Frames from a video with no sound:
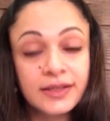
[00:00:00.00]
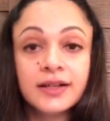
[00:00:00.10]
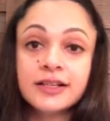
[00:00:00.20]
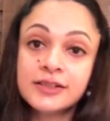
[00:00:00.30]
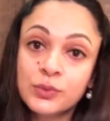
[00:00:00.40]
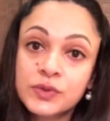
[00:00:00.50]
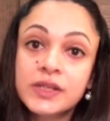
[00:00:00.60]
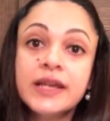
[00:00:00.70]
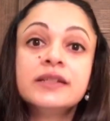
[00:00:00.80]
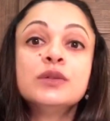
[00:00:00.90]

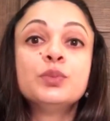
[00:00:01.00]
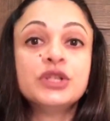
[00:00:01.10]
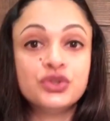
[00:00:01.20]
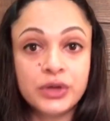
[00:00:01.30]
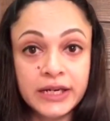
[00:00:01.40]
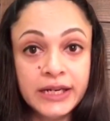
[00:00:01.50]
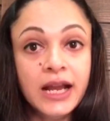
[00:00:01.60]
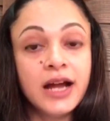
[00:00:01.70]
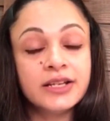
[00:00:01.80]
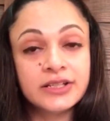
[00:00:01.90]
associated with training
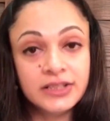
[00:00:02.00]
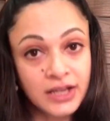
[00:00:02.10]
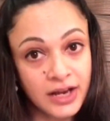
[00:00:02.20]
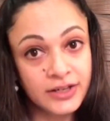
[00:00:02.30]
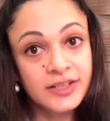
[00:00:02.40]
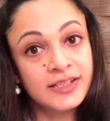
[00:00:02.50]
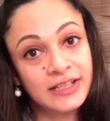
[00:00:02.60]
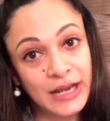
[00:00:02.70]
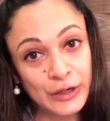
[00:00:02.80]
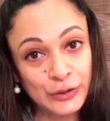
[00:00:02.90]
under the current
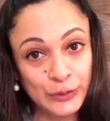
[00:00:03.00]
scenario.